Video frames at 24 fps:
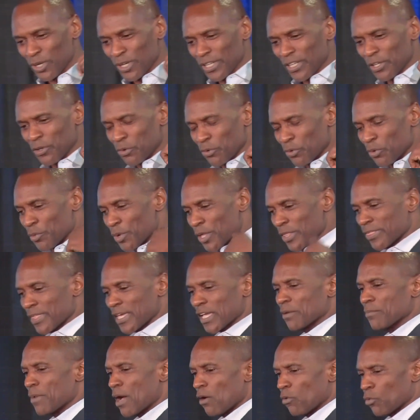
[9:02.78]
we
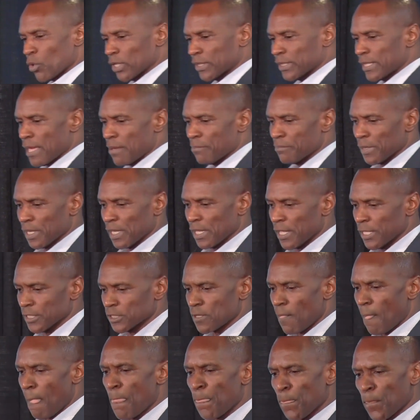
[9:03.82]
think about what that
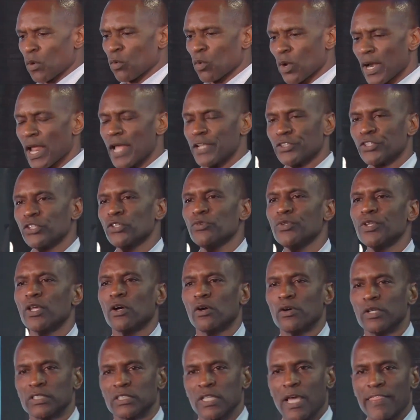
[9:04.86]
means. But what I do
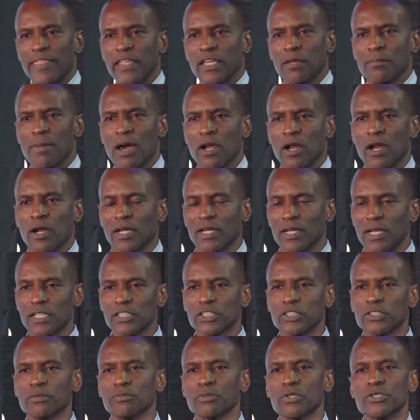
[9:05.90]
know is I think about our
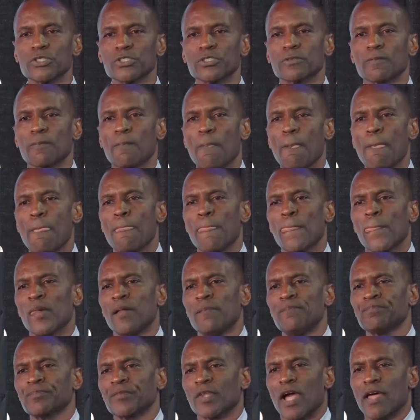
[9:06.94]
customers,
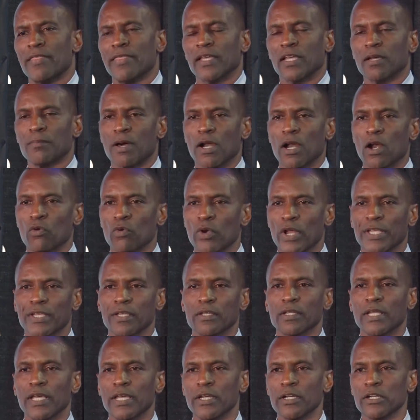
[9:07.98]
I think about our
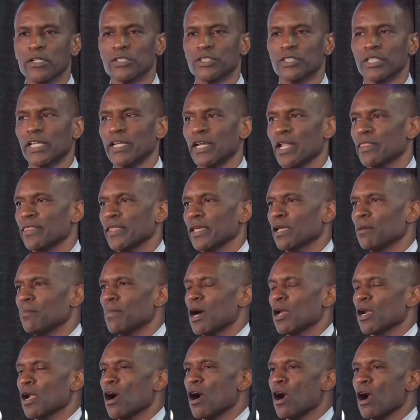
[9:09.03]
regulators, and I think
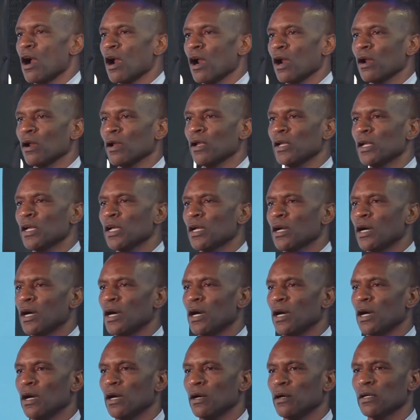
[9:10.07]
about our
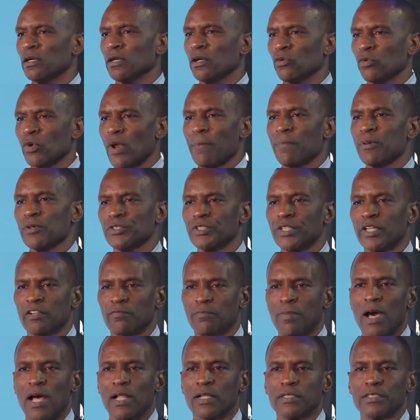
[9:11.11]
representative
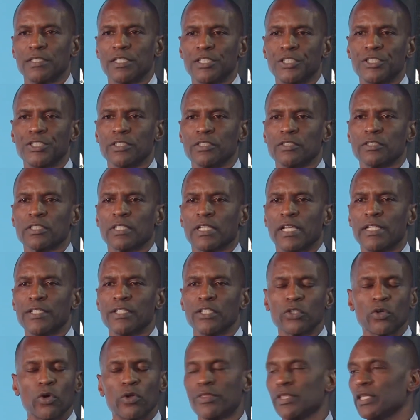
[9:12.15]
politicians. In the
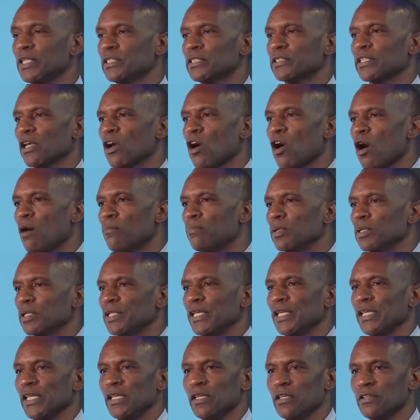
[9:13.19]
Northeast, they all
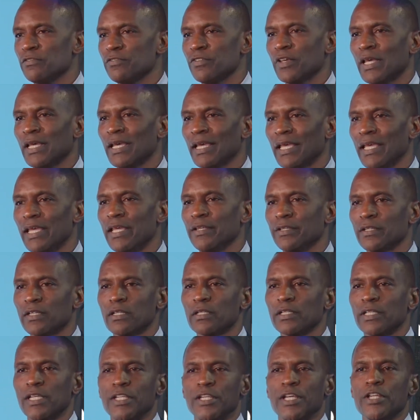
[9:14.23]
believe in
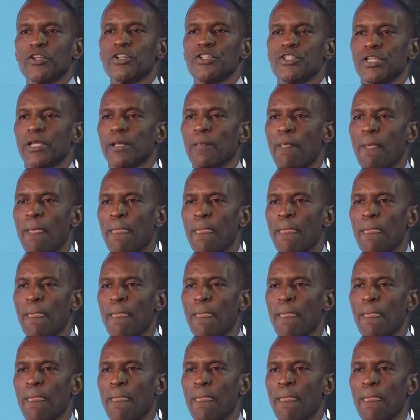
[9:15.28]
clean energy.